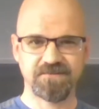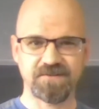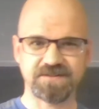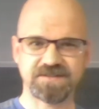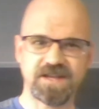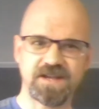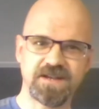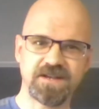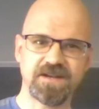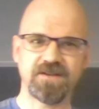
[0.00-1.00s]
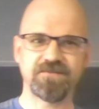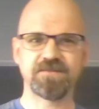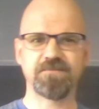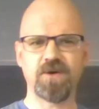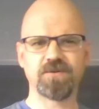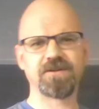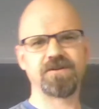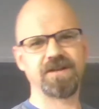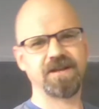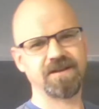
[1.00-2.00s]
First day of remote
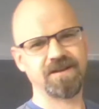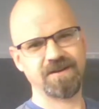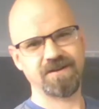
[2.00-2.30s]
learning.